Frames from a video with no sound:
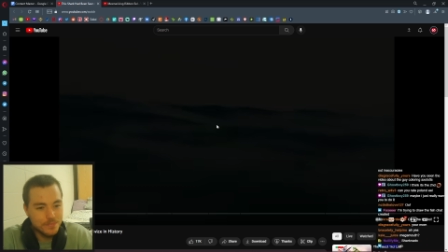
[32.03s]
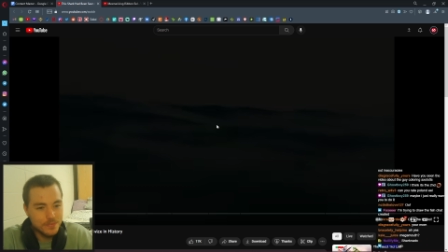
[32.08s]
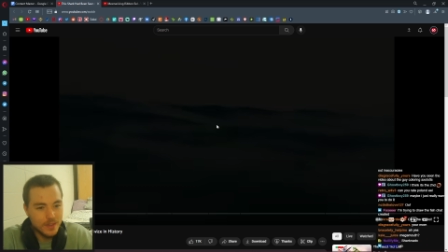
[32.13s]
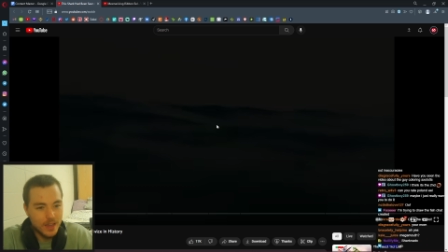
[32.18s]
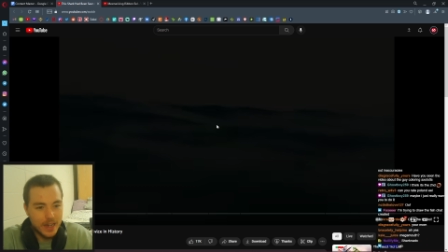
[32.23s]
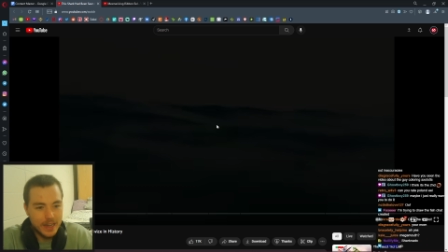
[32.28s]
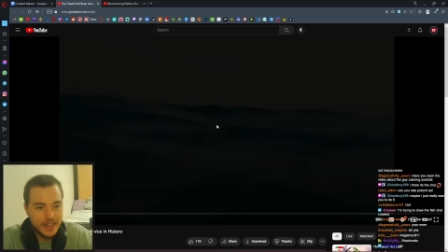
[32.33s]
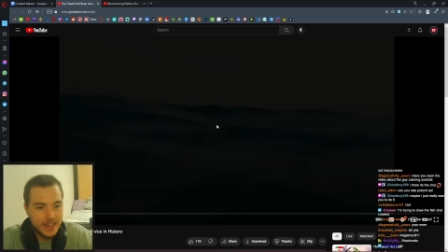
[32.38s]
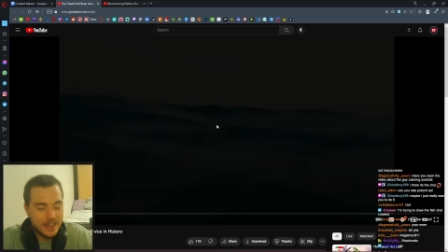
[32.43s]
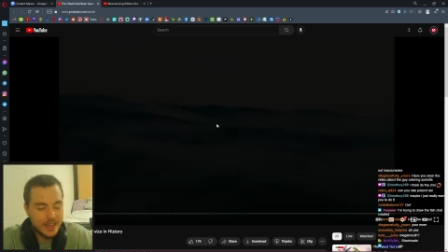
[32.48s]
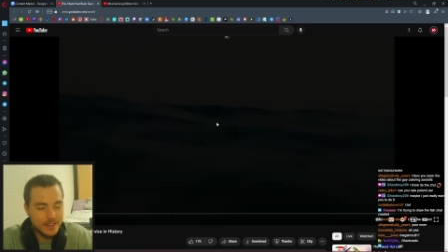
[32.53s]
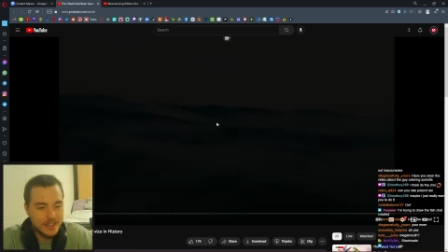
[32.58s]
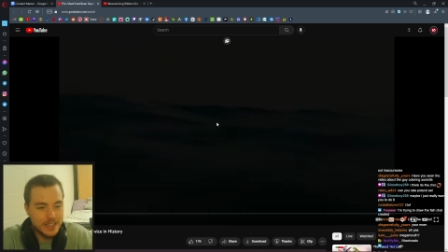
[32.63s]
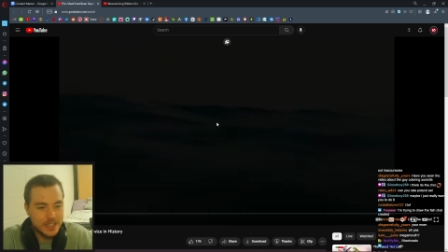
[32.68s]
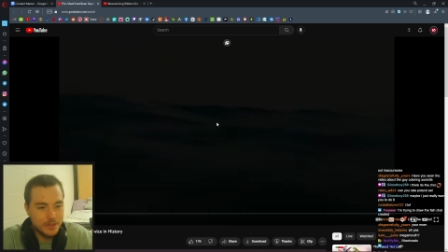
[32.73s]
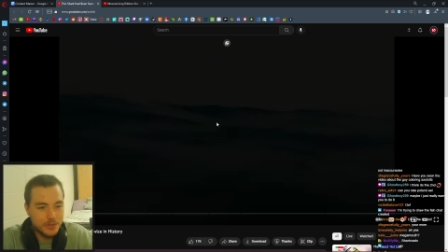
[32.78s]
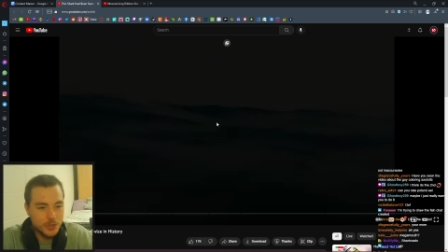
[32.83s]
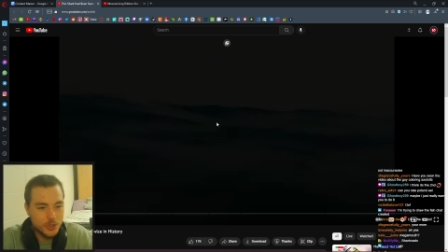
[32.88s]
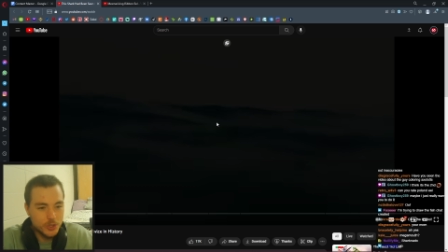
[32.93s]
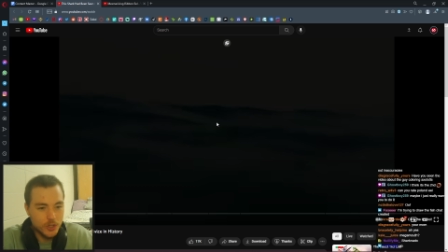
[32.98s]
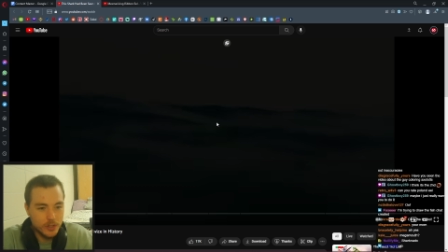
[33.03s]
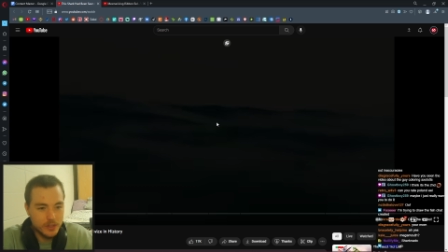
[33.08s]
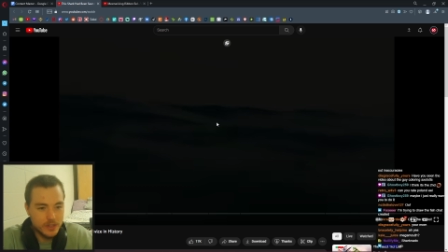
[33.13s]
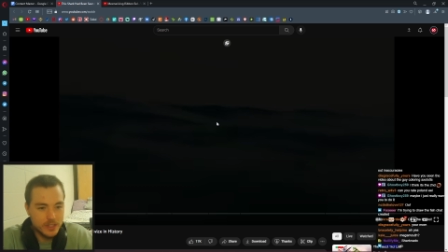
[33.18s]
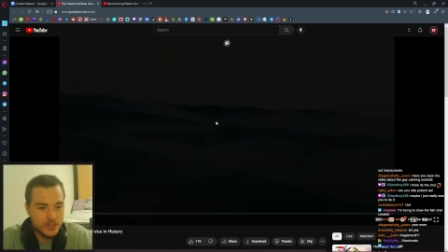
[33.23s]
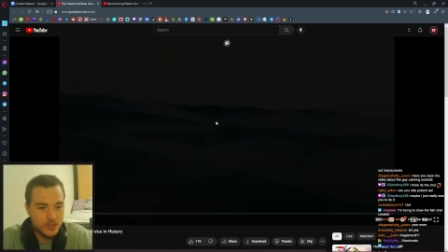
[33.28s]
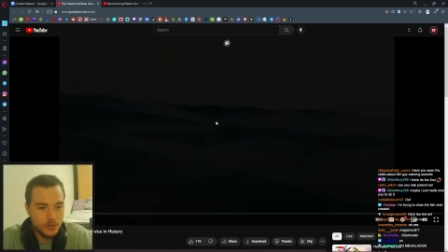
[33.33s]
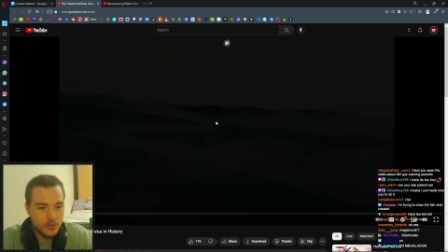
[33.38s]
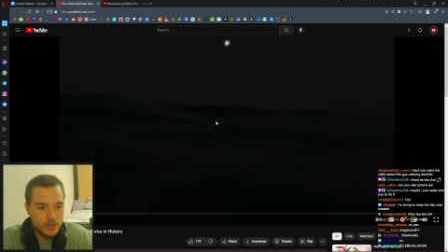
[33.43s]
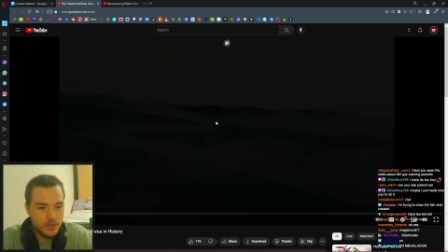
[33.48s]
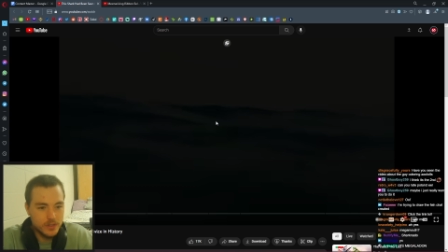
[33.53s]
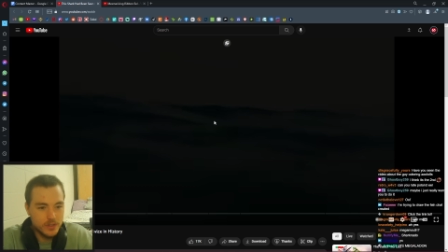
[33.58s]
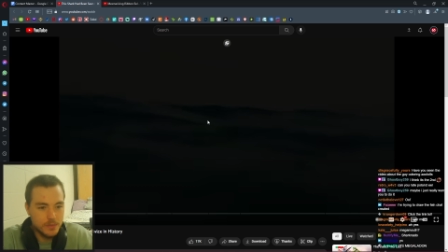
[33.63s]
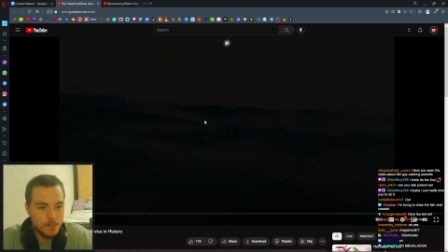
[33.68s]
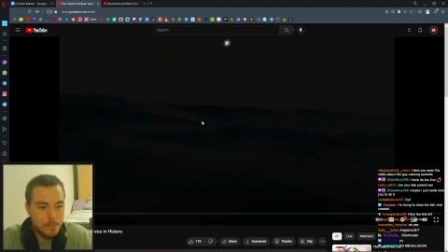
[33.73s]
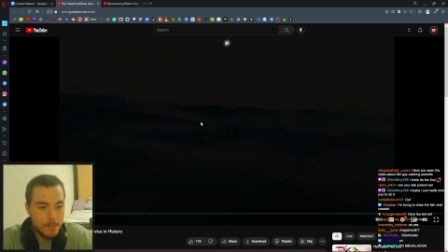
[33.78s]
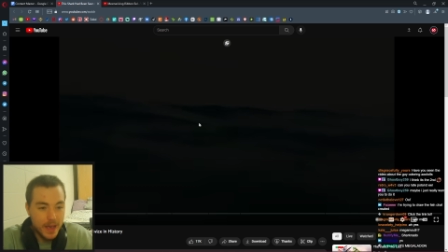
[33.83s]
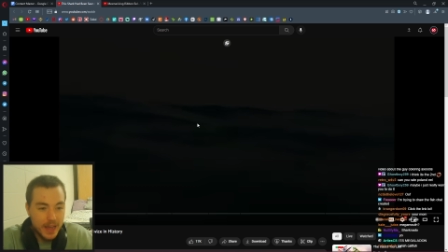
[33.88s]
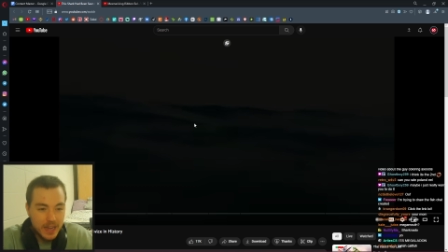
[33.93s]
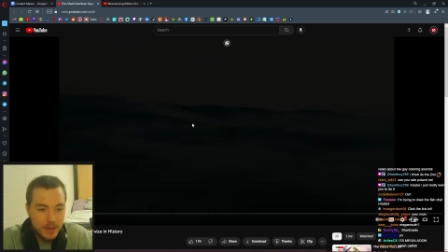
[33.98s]
I can't think of a shark that's...
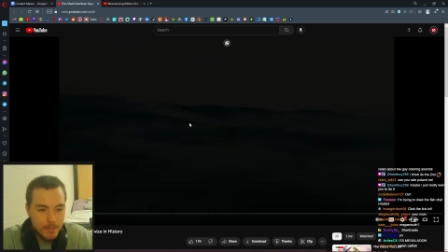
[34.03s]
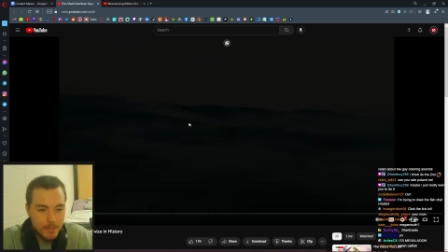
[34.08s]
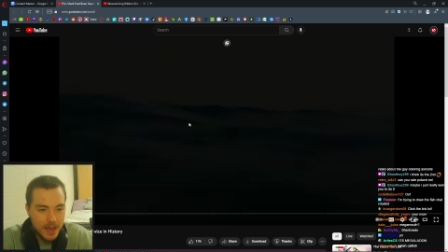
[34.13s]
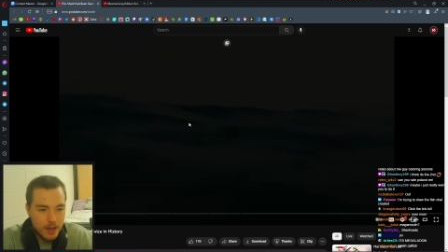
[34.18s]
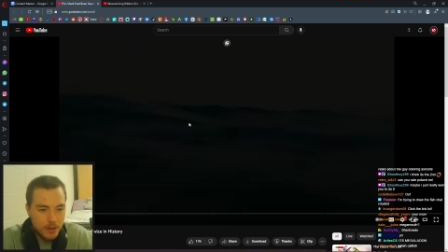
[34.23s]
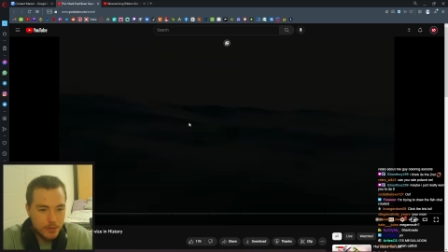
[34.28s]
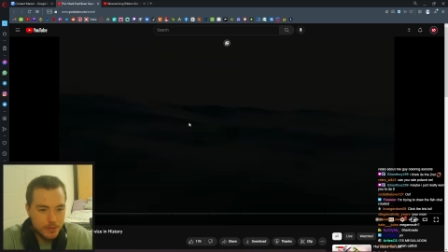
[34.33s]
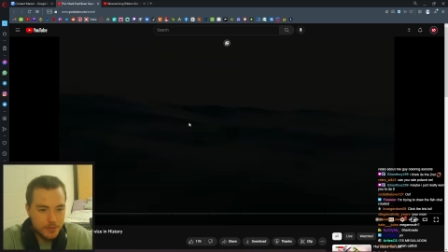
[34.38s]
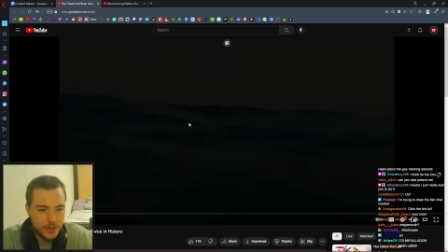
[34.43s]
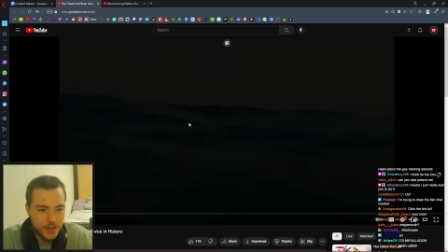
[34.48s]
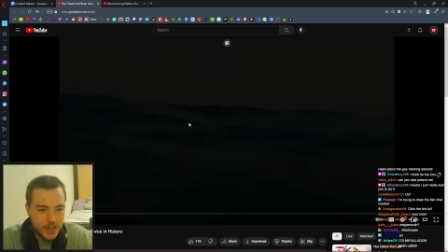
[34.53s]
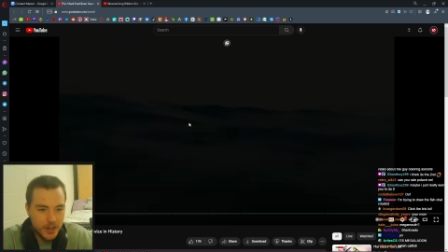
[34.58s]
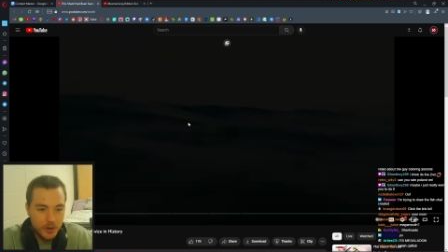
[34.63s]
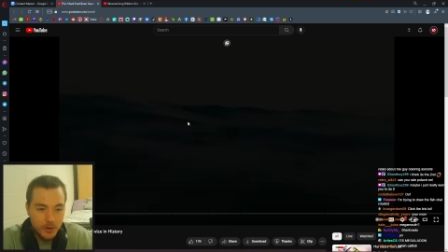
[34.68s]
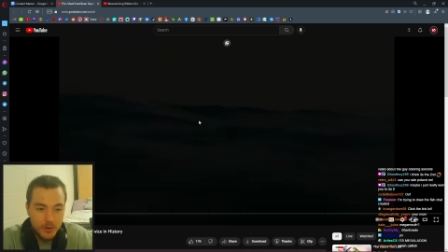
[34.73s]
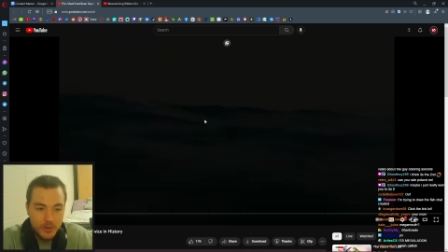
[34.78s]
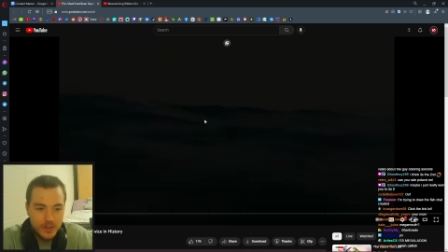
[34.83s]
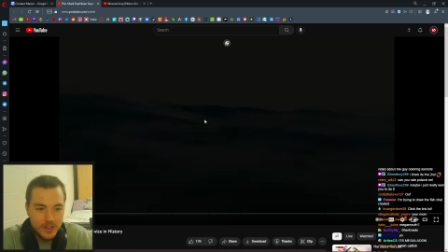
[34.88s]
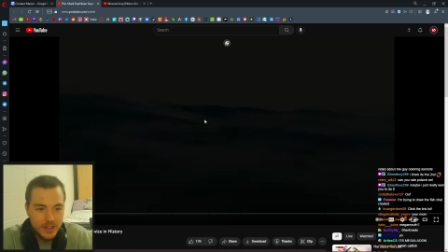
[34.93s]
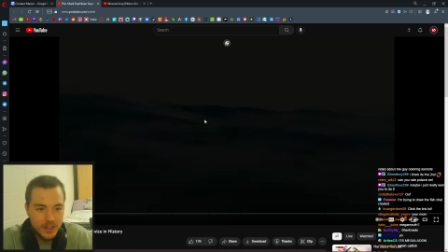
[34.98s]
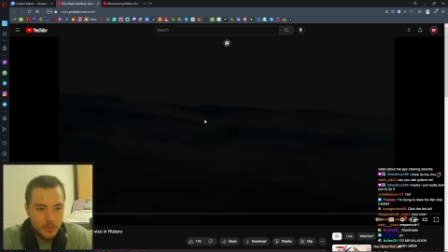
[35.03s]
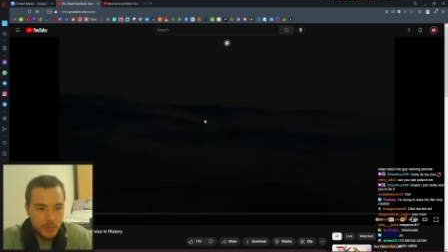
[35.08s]
Megamouth? No.